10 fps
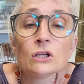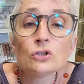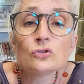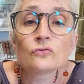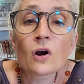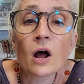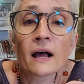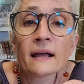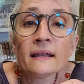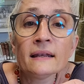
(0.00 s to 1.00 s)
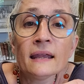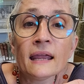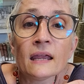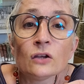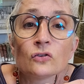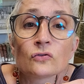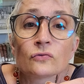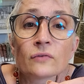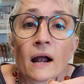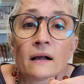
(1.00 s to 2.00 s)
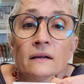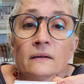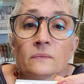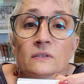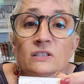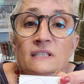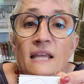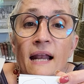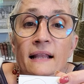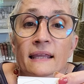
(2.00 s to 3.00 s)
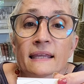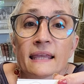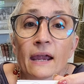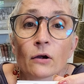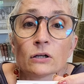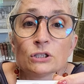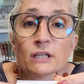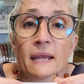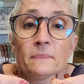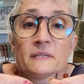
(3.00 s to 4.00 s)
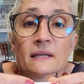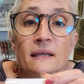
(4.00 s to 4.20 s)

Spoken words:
drawn a trunk, which is kind of like carrot shaped,